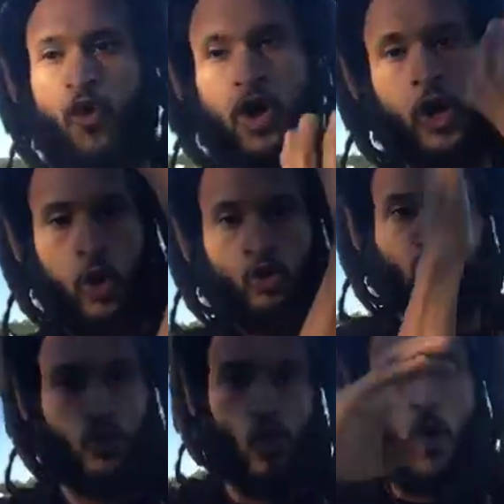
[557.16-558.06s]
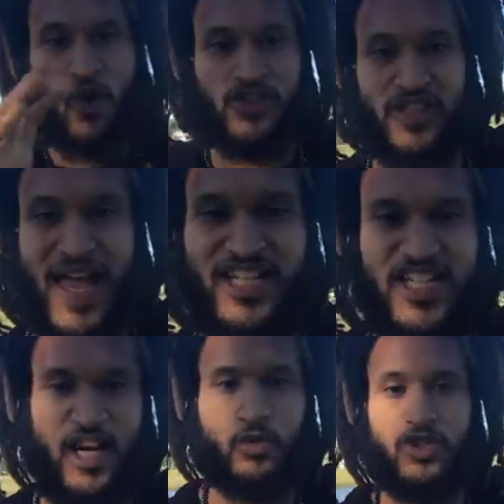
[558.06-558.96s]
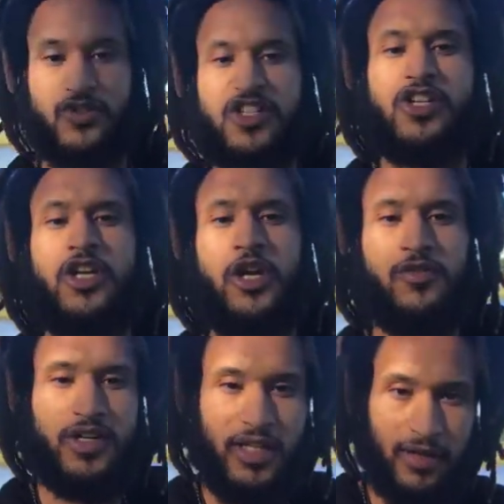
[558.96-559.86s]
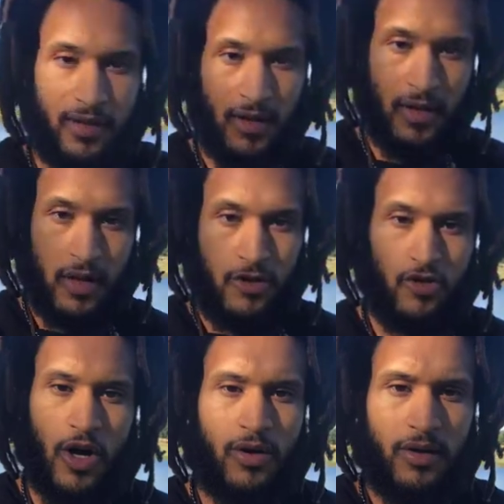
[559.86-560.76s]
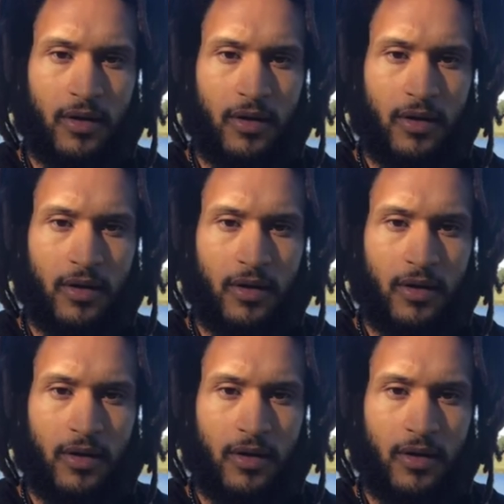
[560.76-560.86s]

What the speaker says: closed walls, that shelter is security, you know?